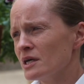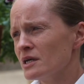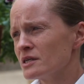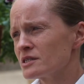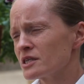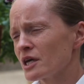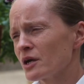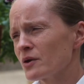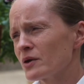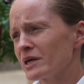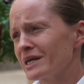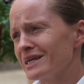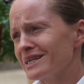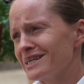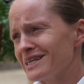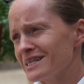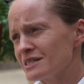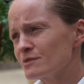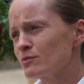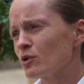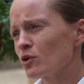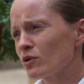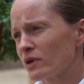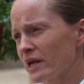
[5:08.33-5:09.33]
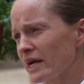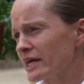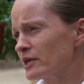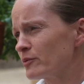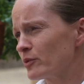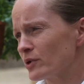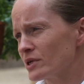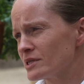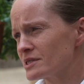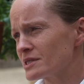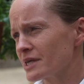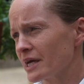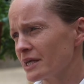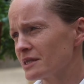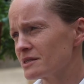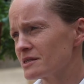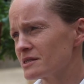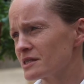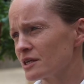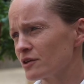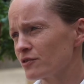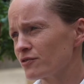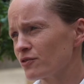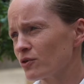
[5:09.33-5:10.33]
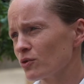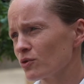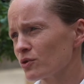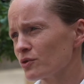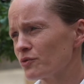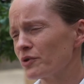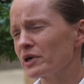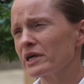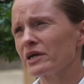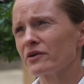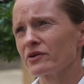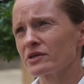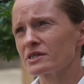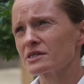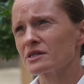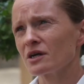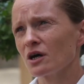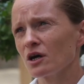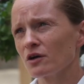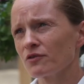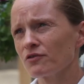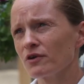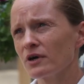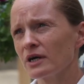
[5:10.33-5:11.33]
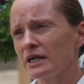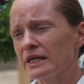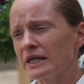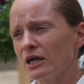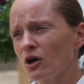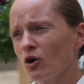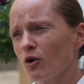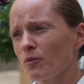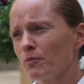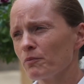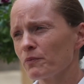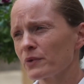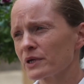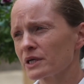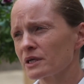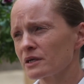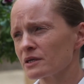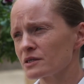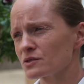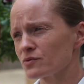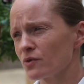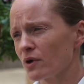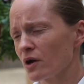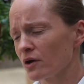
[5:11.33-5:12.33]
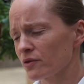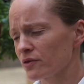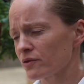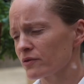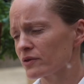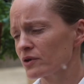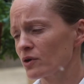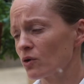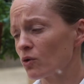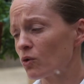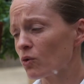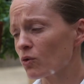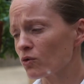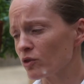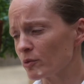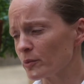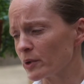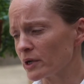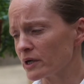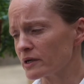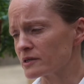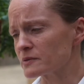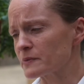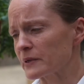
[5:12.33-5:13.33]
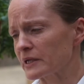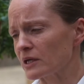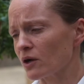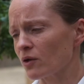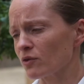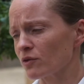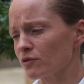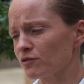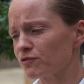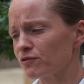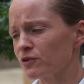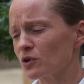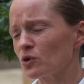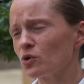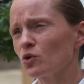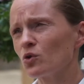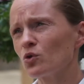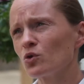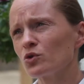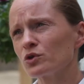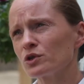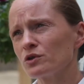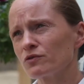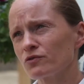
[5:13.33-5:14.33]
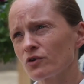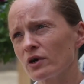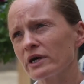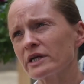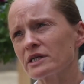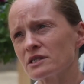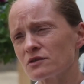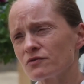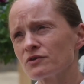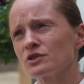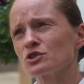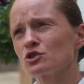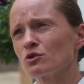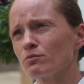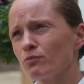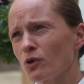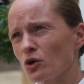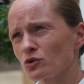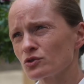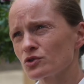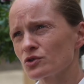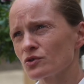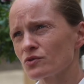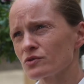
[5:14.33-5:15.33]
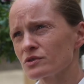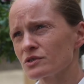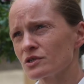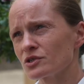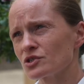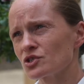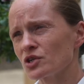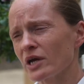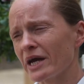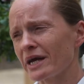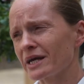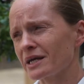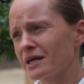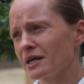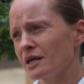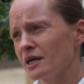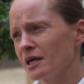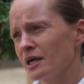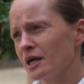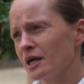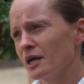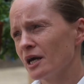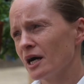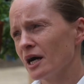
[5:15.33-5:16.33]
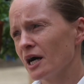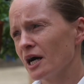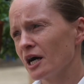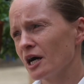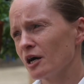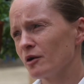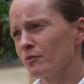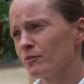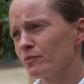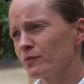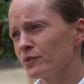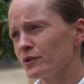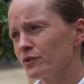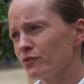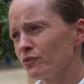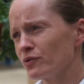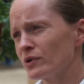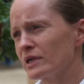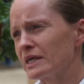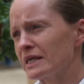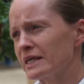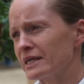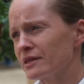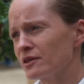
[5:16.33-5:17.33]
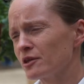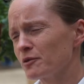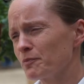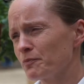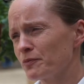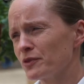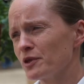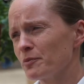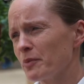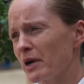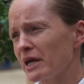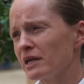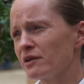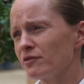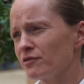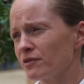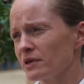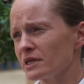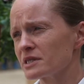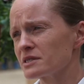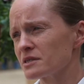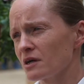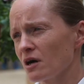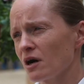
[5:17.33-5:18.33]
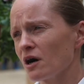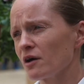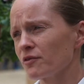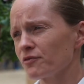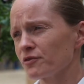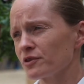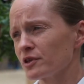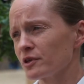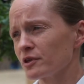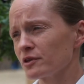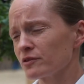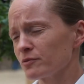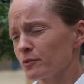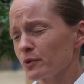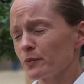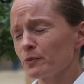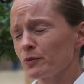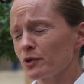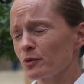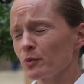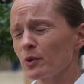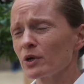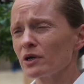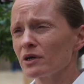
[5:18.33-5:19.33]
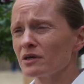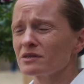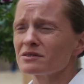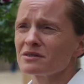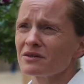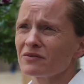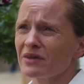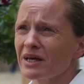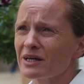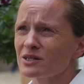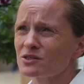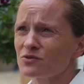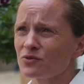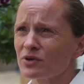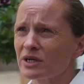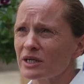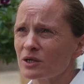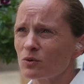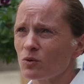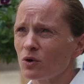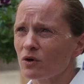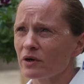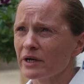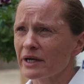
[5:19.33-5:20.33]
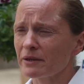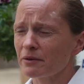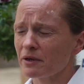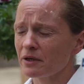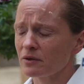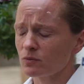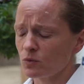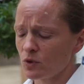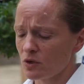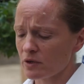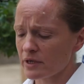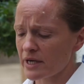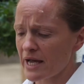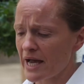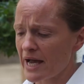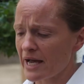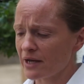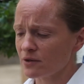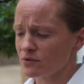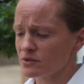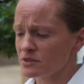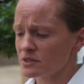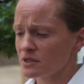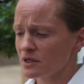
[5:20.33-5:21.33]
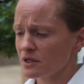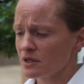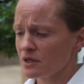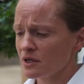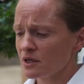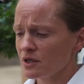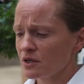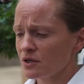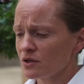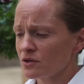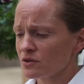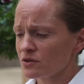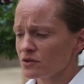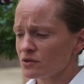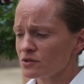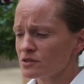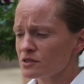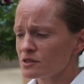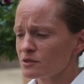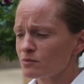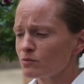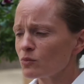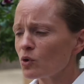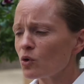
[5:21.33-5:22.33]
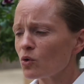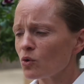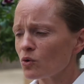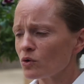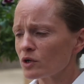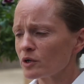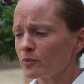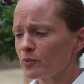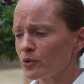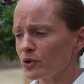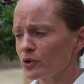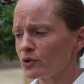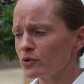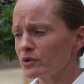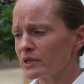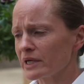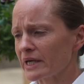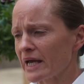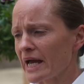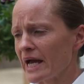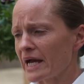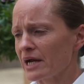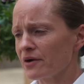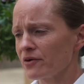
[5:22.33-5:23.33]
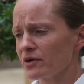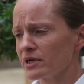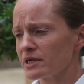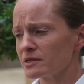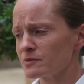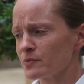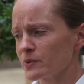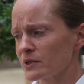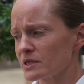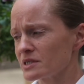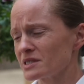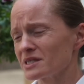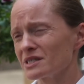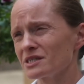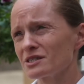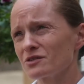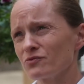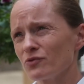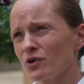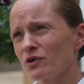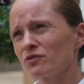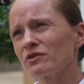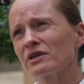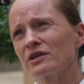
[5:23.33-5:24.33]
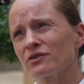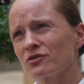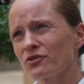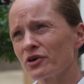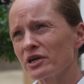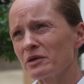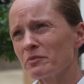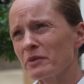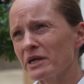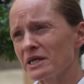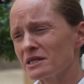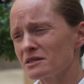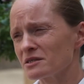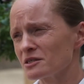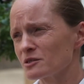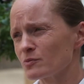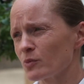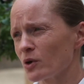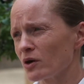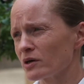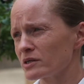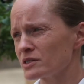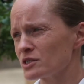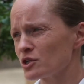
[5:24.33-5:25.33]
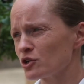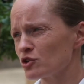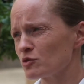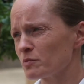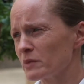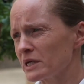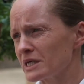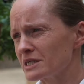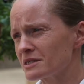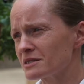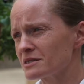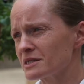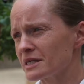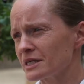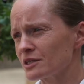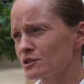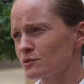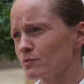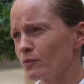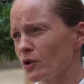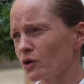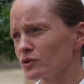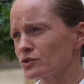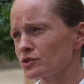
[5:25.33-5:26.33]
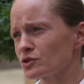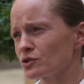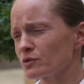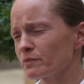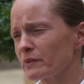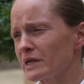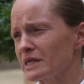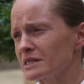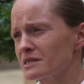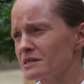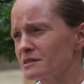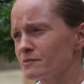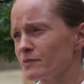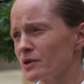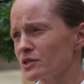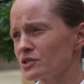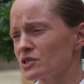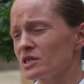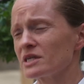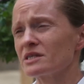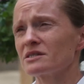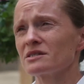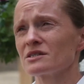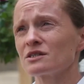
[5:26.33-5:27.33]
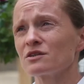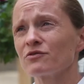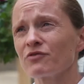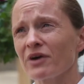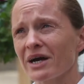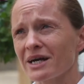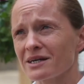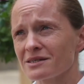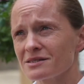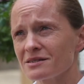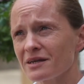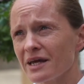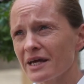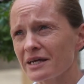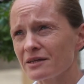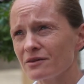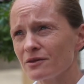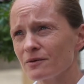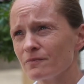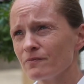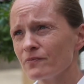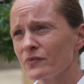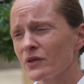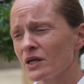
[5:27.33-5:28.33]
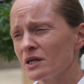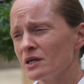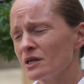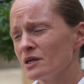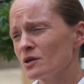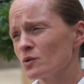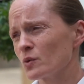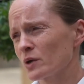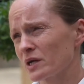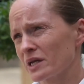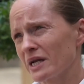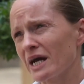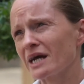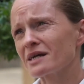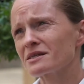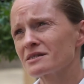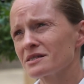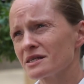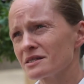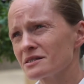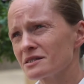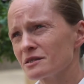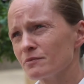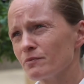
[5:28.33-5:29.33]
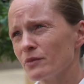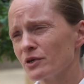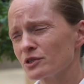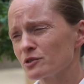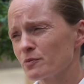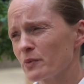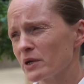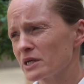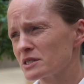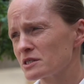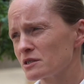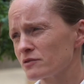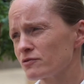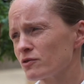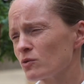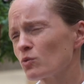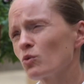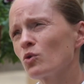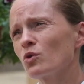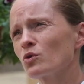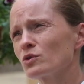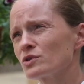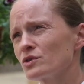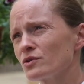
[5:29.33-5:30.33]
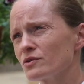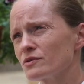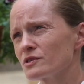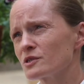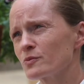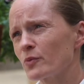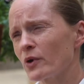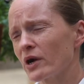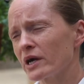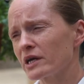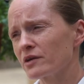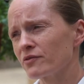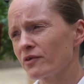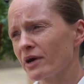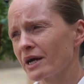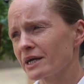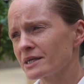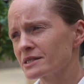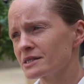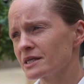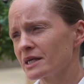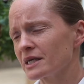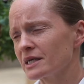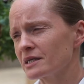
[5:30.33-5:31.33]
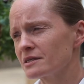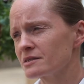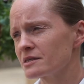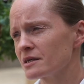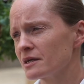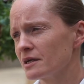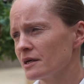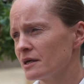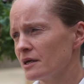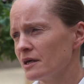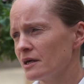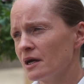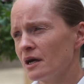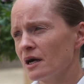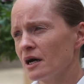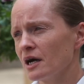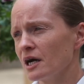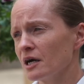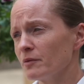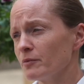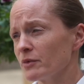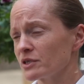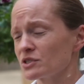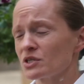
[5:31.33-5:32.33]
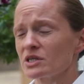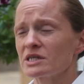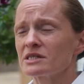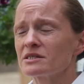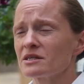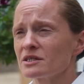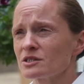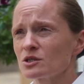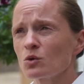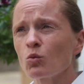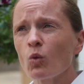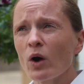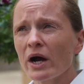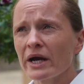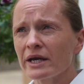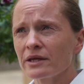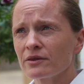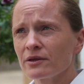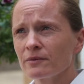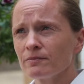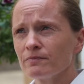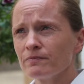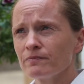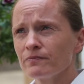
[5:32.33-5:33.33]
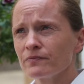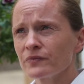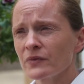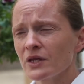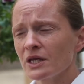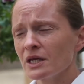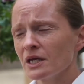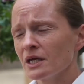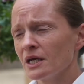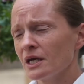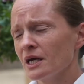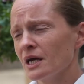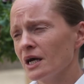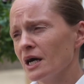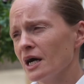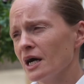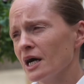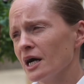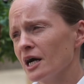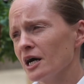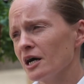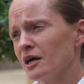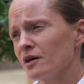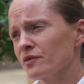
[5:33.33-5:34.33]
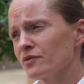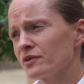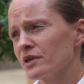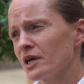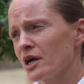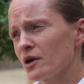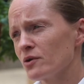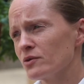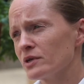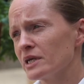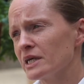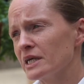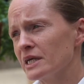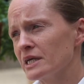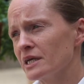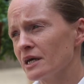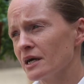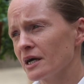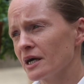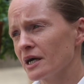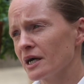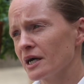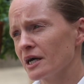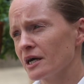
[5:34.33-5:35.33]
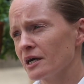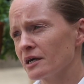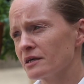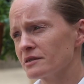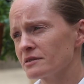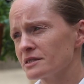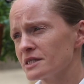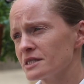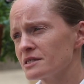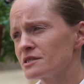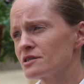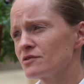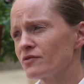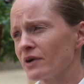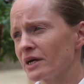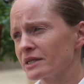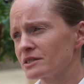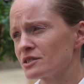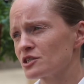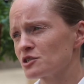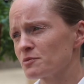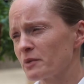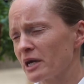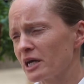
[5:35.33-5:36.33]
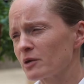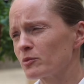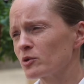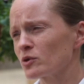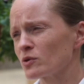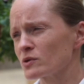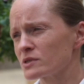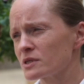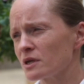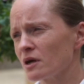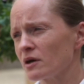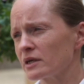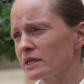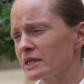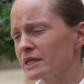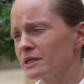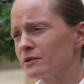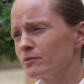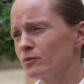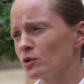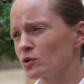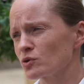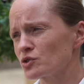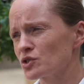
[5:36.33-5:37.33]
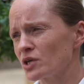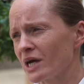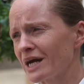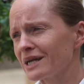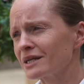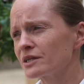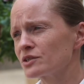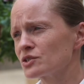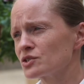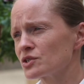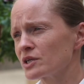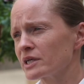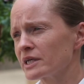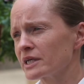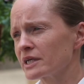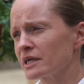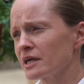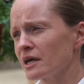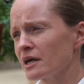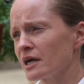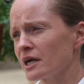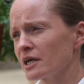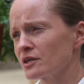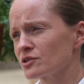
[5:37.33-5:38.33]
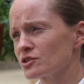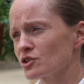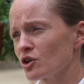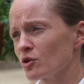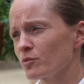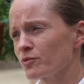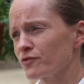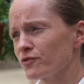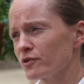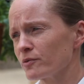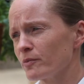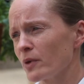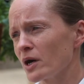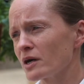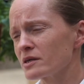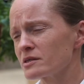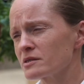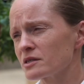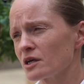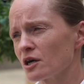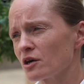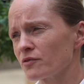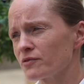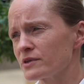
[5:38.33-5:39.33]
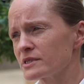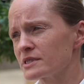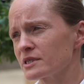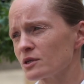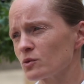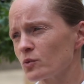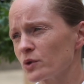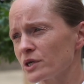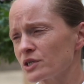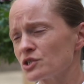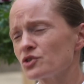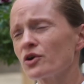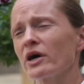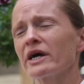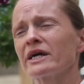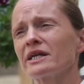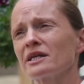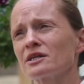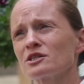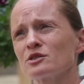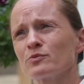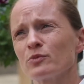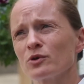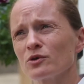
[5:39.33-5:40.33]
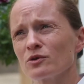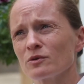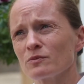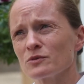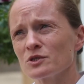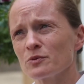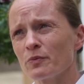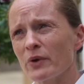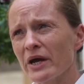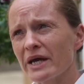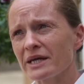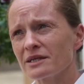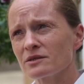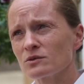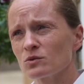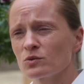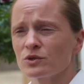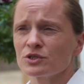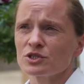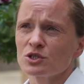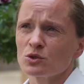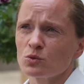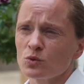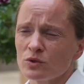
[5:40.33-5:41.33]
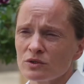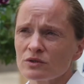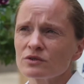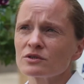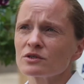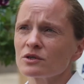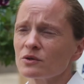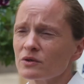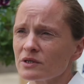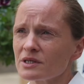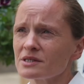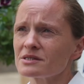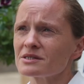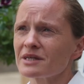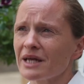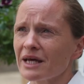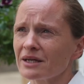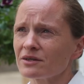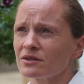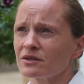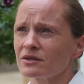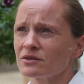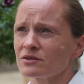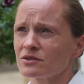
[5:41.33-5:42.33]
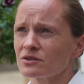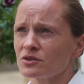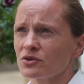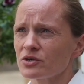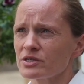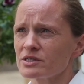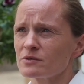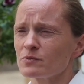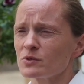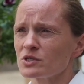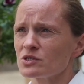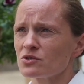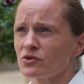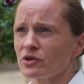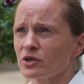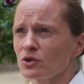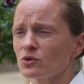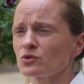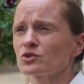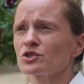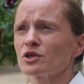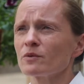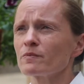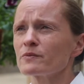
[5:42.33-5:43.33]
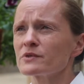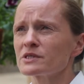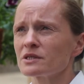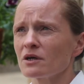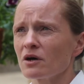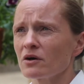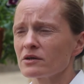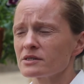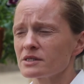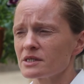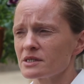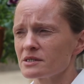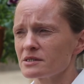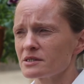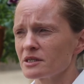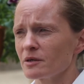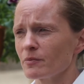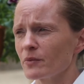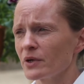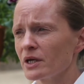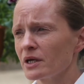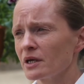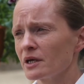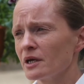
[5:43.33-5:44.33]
So it is more labour intensive for the rearing staff early on, because rather than all the birds being on the floor, you've got individual modules to check. But really the benefits are for the birds, and that's really what counts. The smaller brooding areas, because it's roughly 3 metres by 2 metres each module, means it's much easier to vaccinate them. We can access them much better for water and spray vaccines, much easier to weigh them. The only disadvantage maybe, or slightly more challenging job for my staff, is that we're training to put them to bed, which you wouldn't do in a standard Christmas tree or jump start system.